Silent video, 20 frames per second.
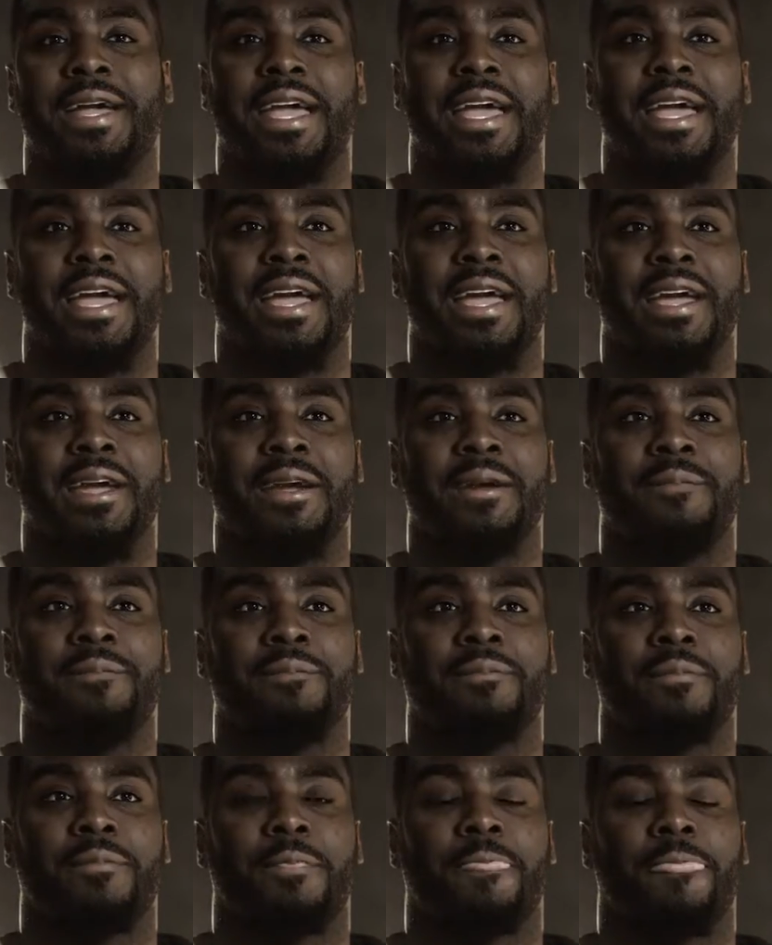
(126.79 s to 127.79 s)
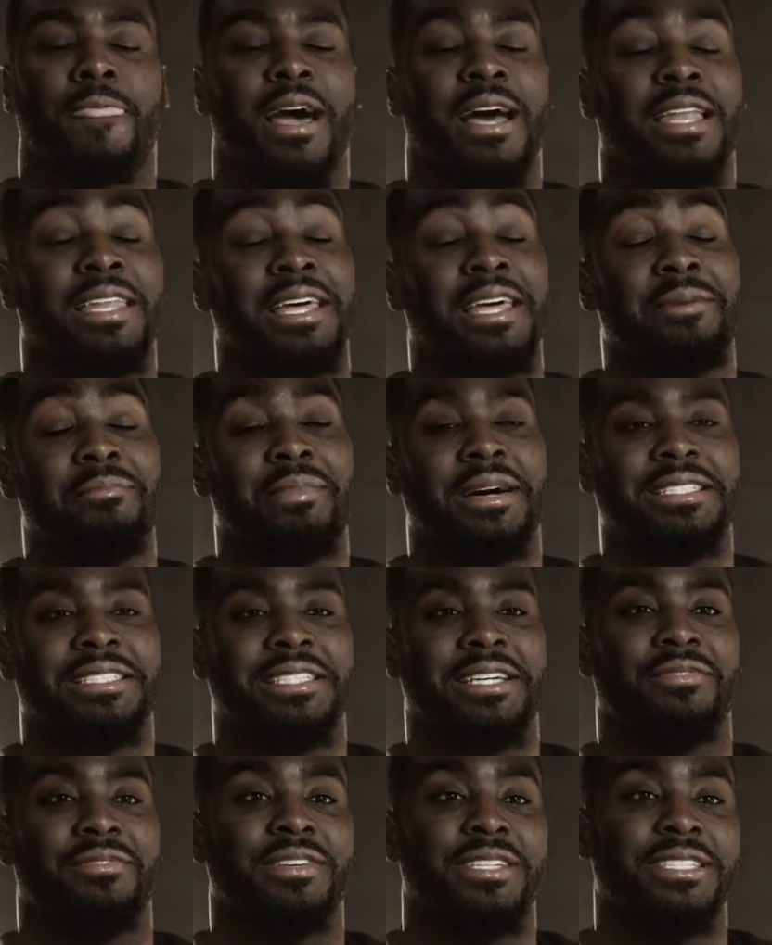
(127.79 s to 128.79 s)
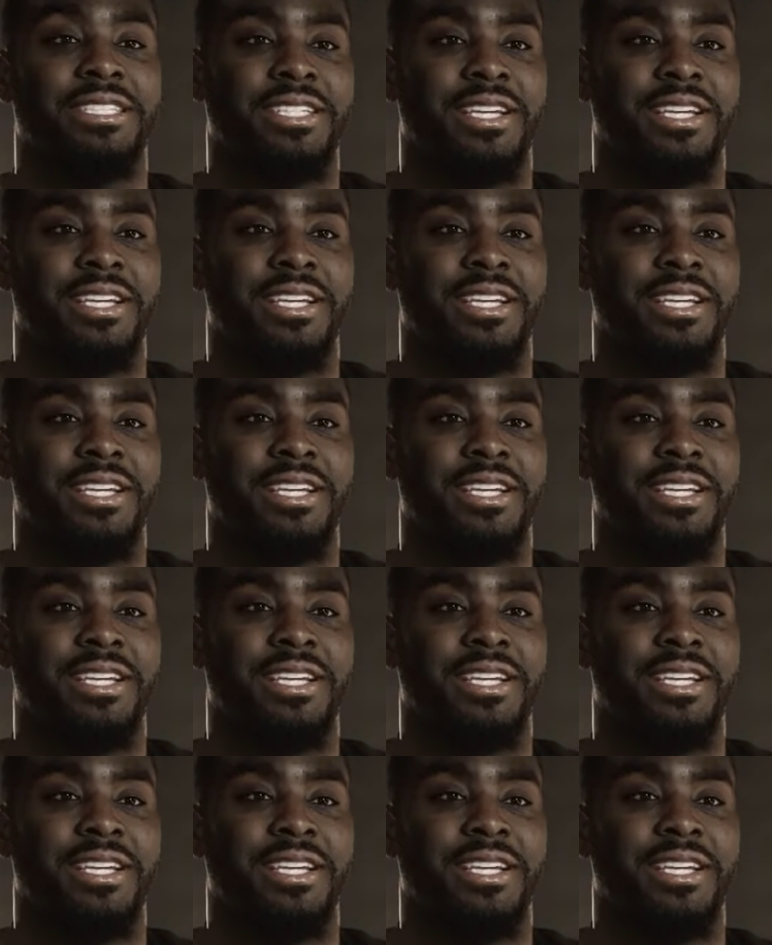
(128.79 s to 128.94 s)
and I land myself in